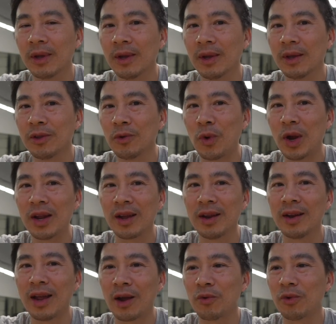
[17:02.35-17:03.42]
it's a way to
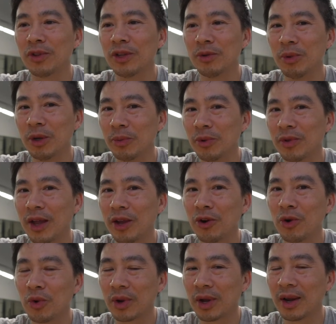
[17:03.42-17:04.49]
connect with these people that you
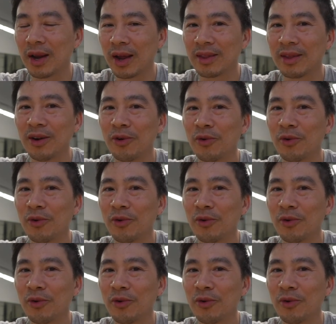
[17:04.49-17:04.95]
don't connect on a